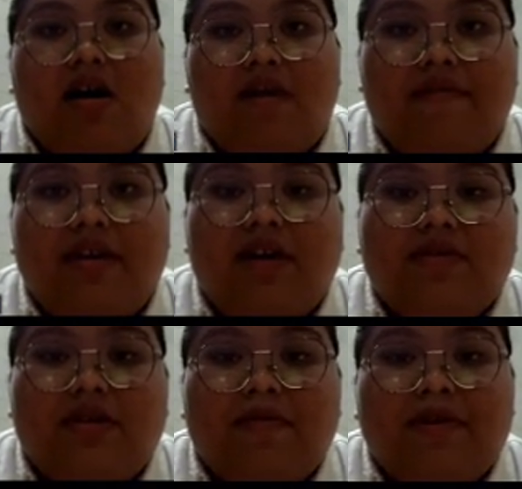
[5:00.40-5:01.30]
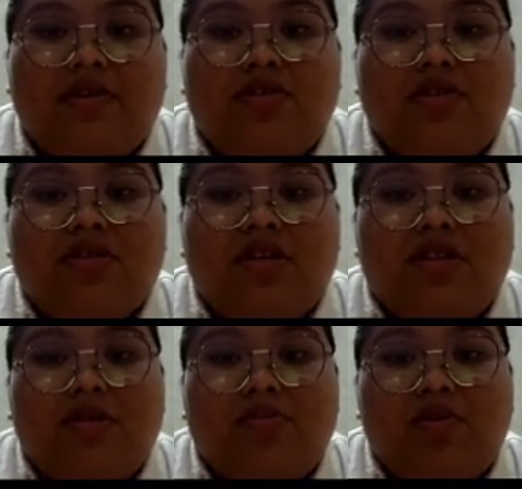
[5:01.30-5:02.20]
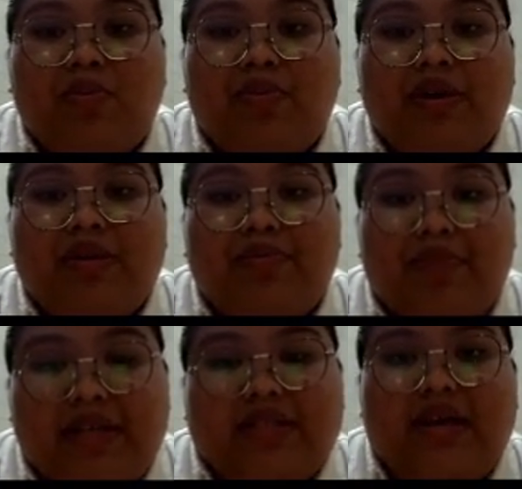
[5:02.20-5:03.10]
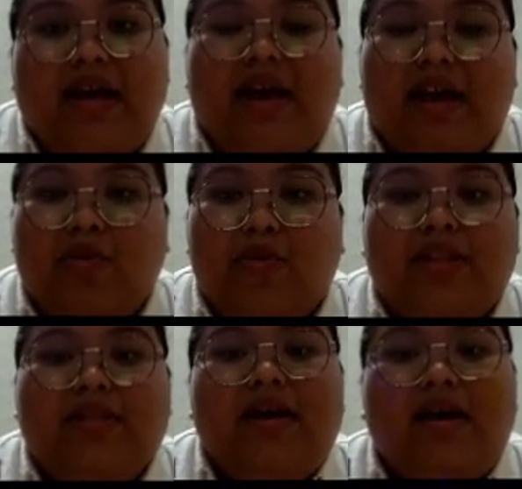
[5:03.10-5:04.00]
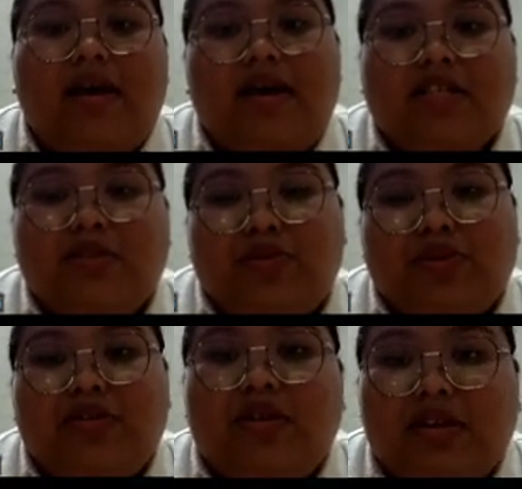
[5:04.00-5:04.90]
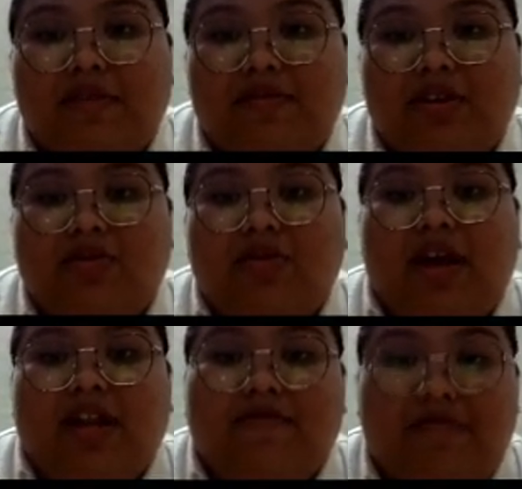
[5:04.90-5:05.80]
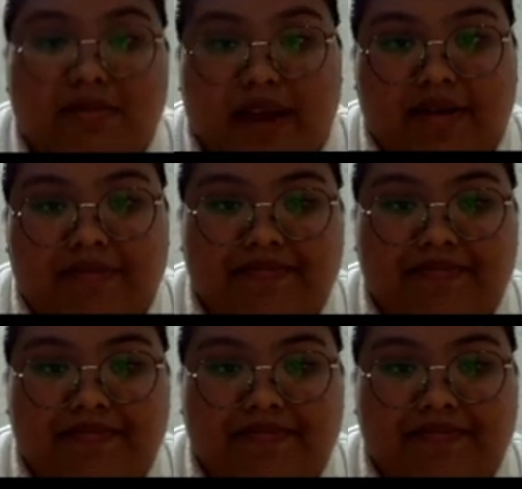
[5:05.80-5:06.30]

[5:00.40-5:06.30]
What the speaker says: of the observations in the blueprint phase and with expert review and feedback.